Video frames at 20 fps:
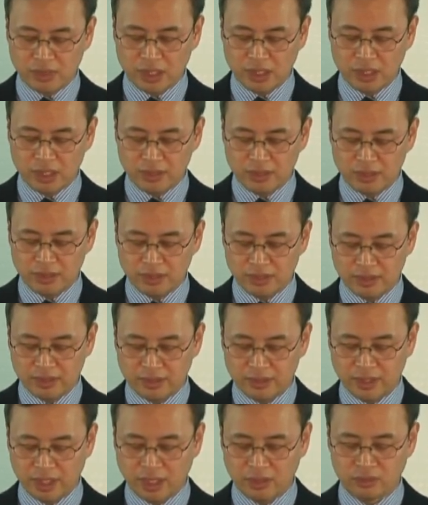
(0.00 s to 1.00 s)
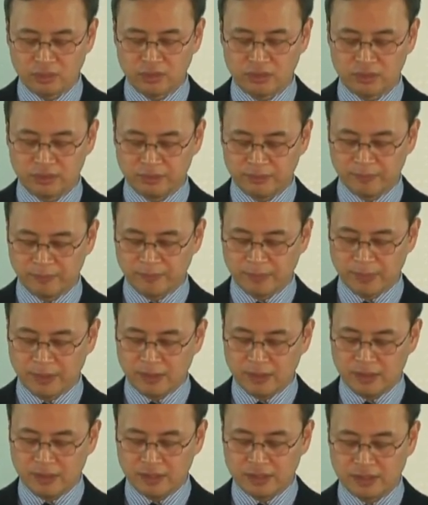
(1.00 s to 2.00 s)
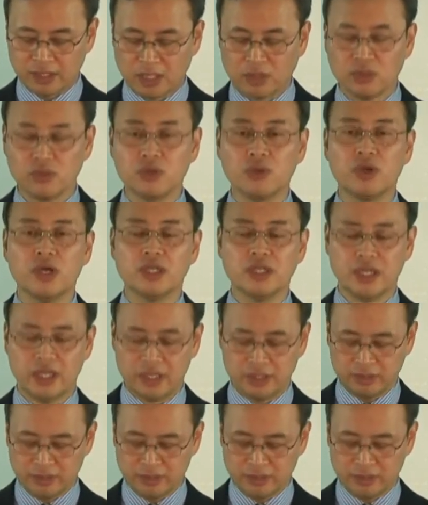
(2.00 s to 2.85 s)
which we looked upon